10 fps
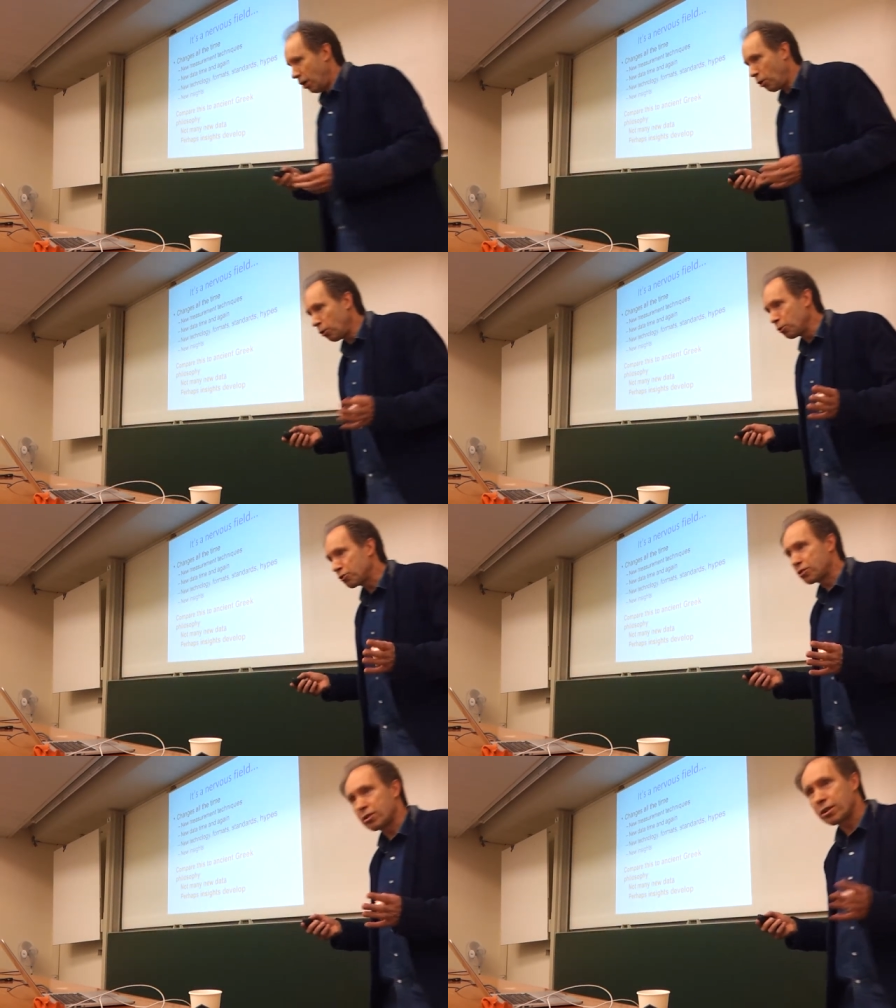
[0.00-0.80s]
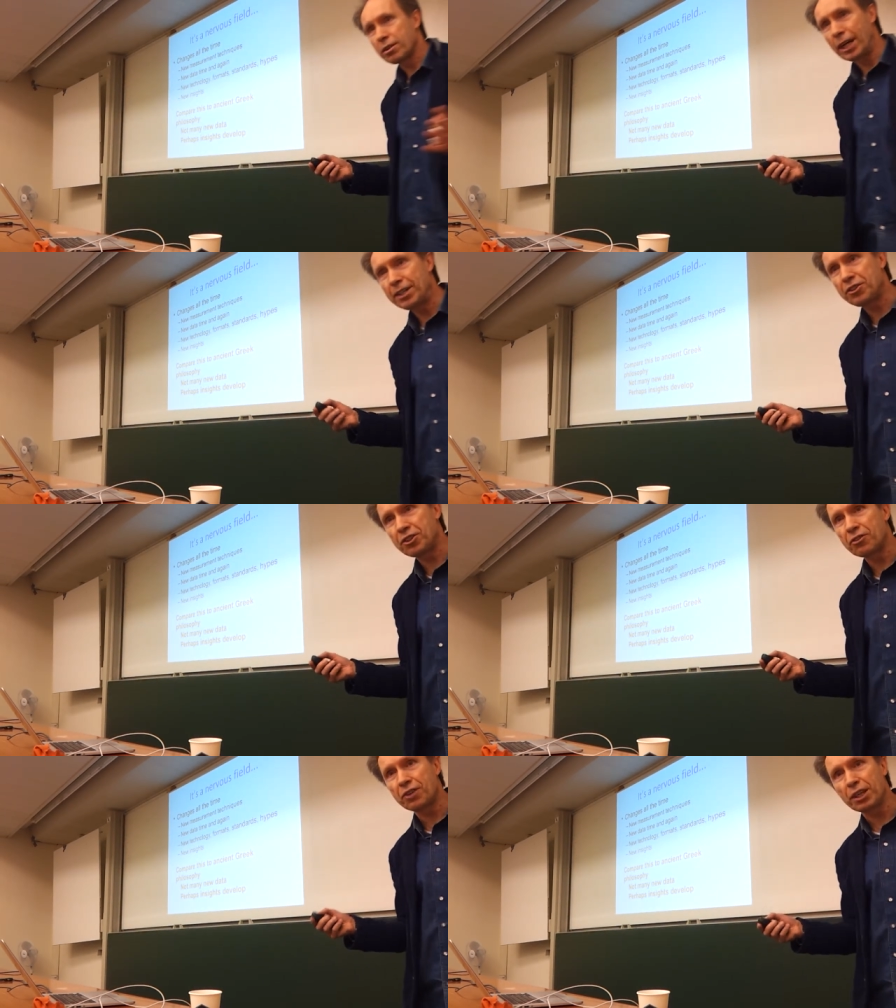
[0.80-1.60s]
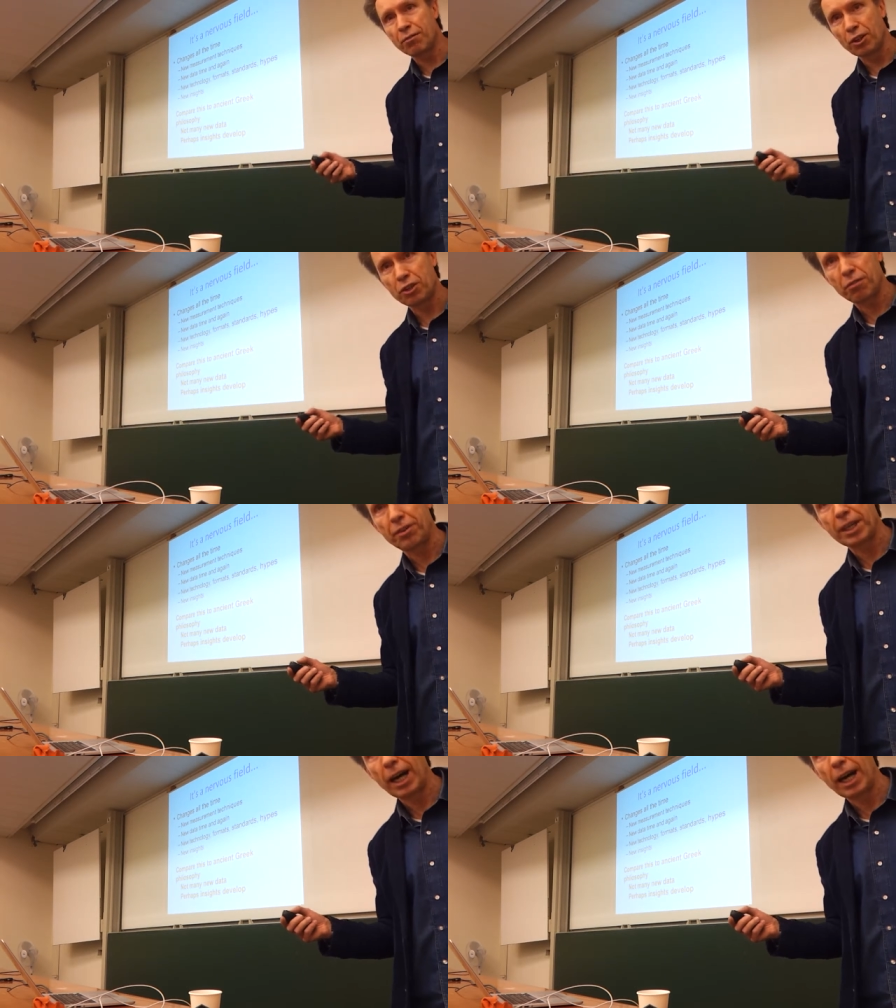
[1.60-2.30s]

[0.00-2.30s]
Old ancient Greek philosophy.